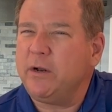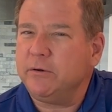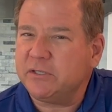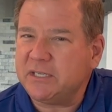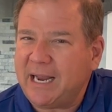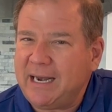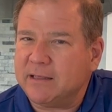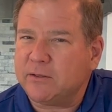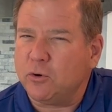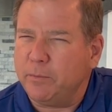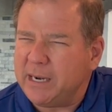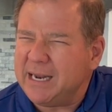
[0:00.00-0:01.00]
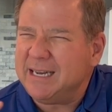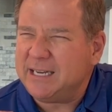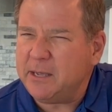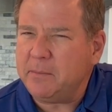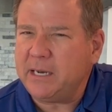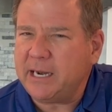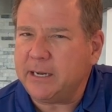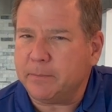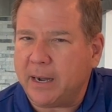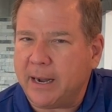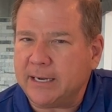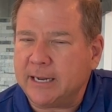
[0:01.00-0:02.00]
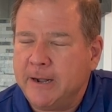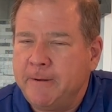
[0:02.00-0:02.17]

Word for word: understand it. They're a little bit intimidated by it.